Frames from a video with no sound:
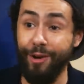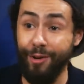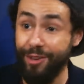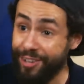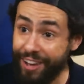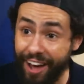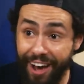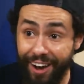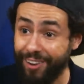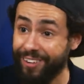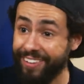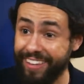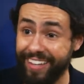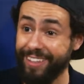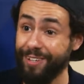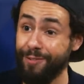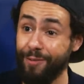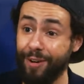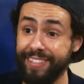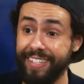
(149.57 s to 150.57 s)
No, like
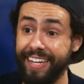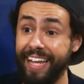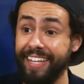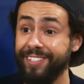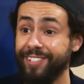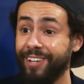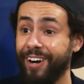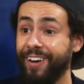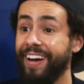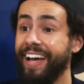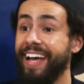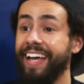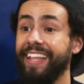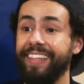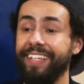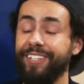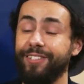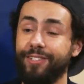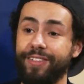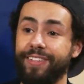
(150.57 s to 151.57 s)
there wasn't. And so
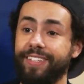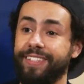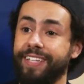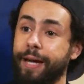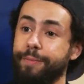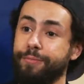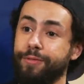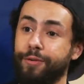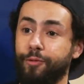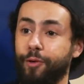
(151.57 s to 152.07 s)
these are the types